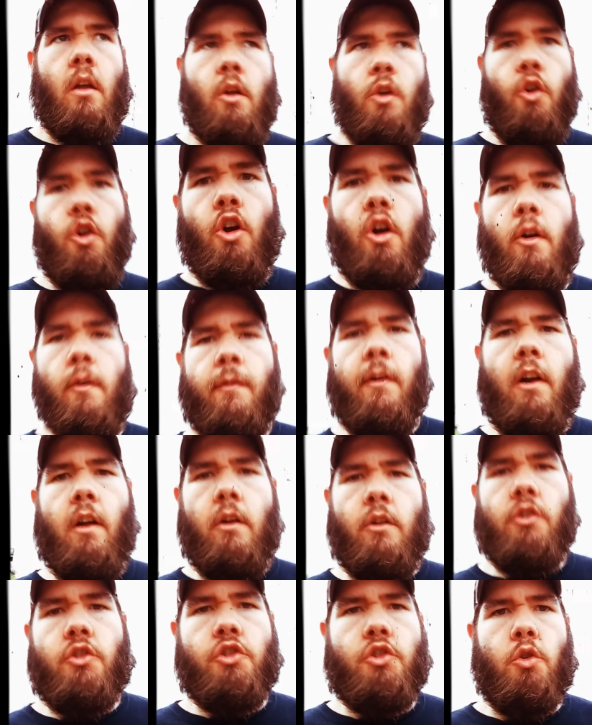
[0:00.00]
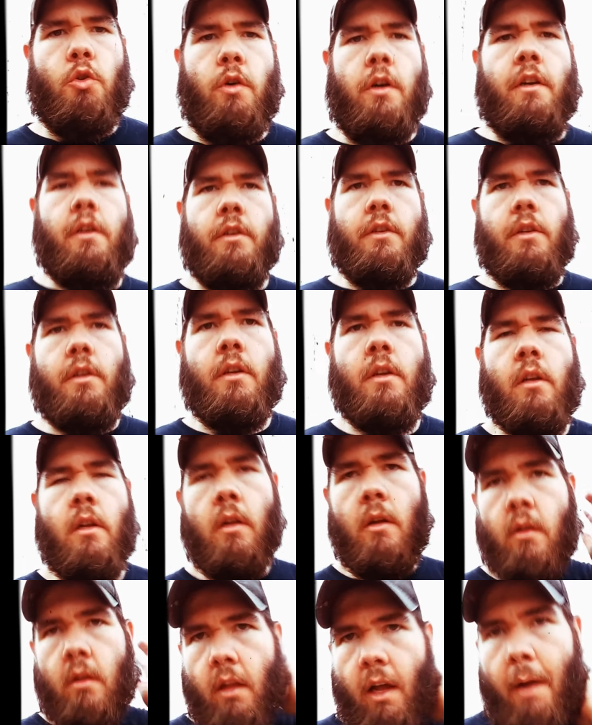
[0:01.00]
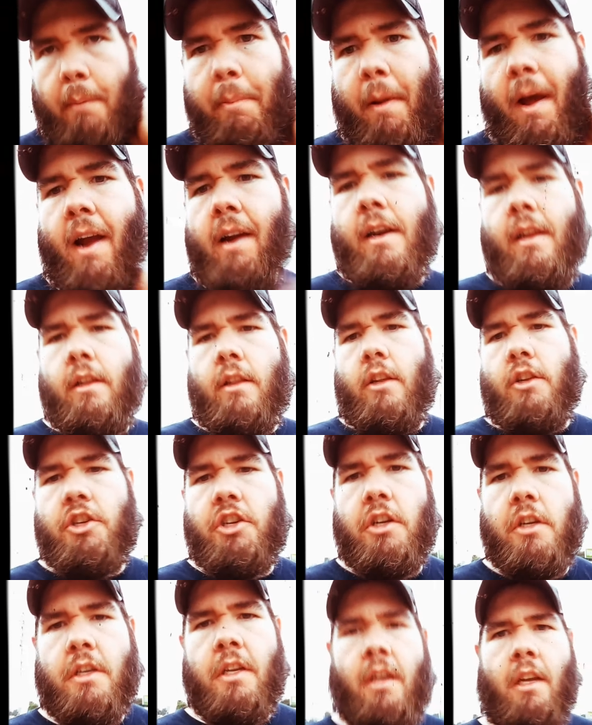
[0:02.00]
and whoever else joins, like Patty, the G